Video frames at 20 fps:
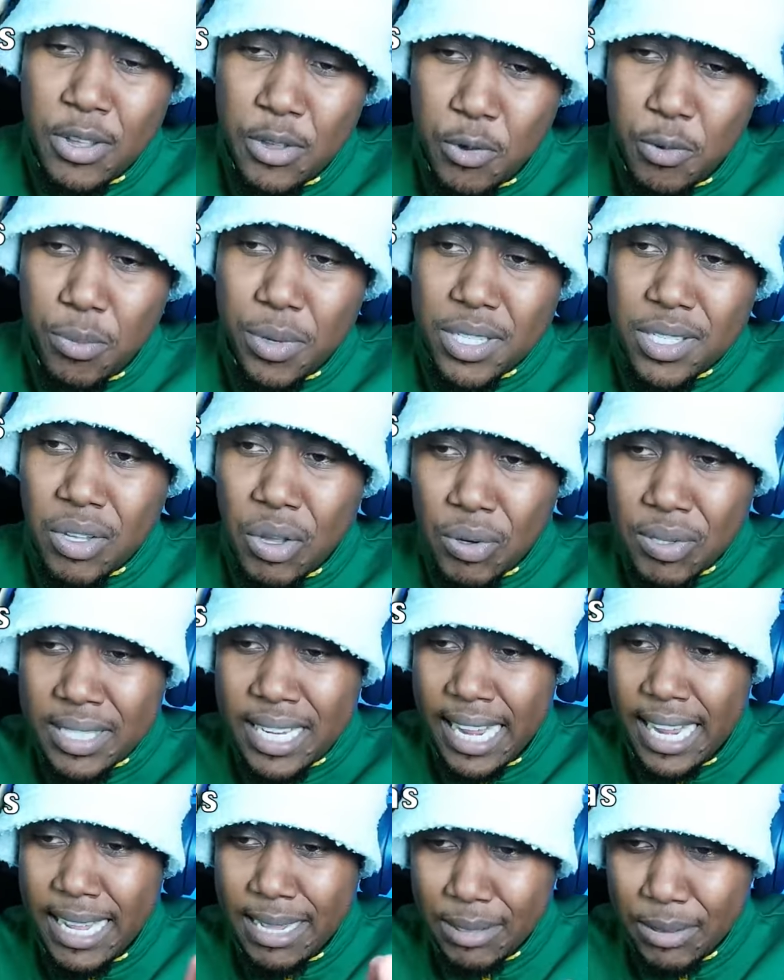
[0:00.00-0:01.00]
You must
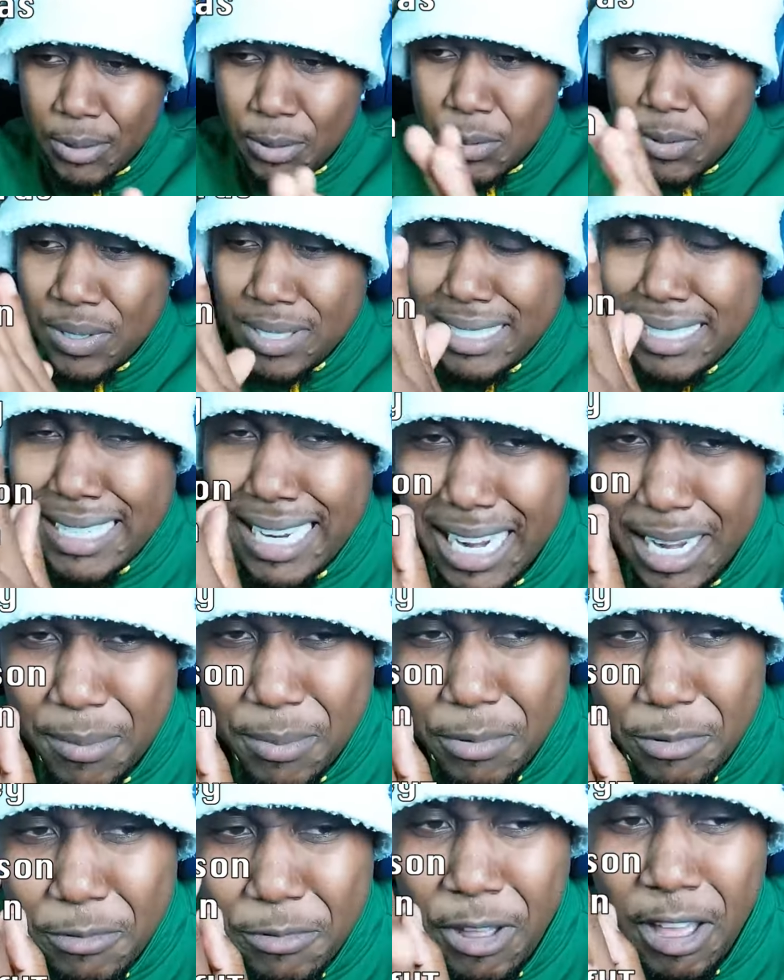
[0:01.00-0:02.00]
contain those
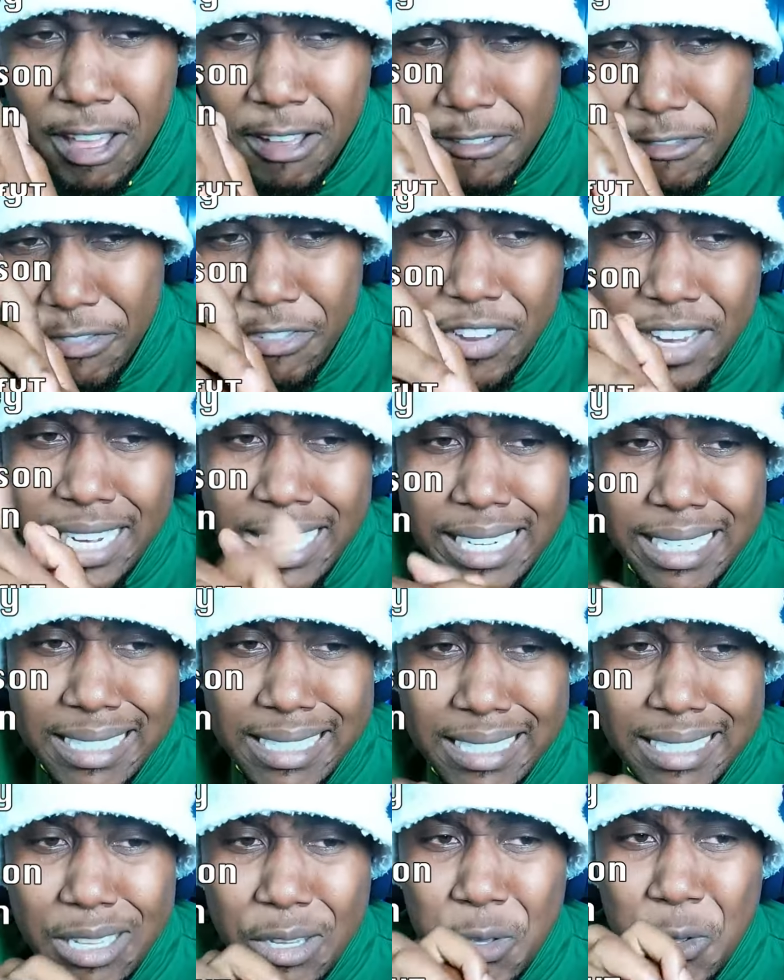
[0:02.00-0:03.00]
type of
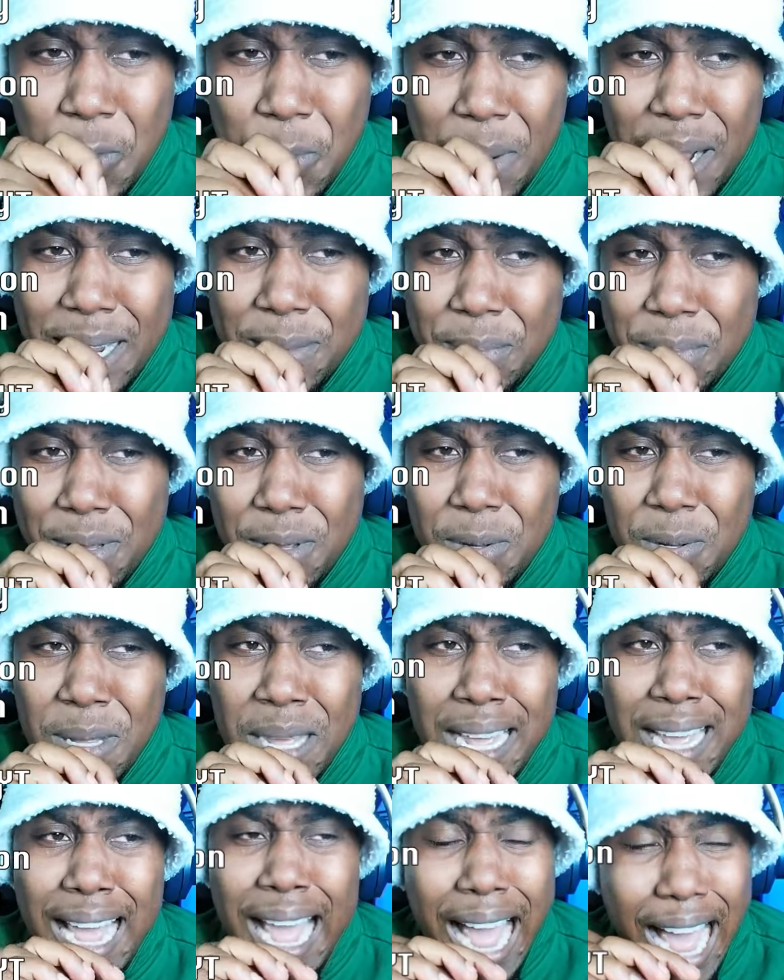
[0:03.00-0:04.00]
feelings that you might be
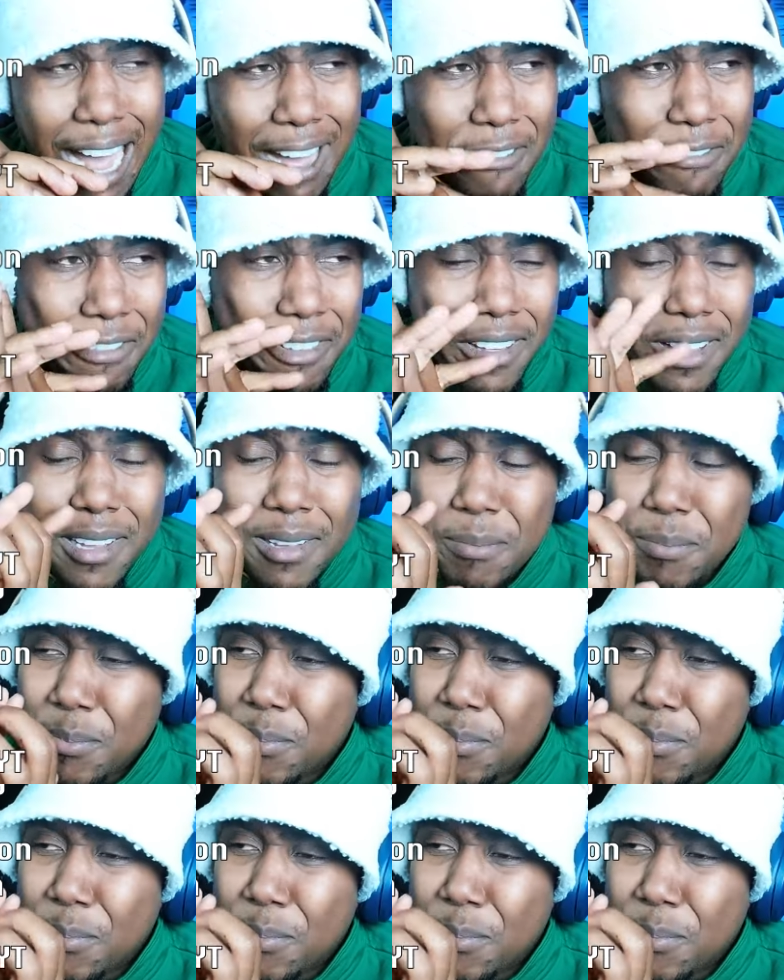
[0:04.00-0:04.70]
having,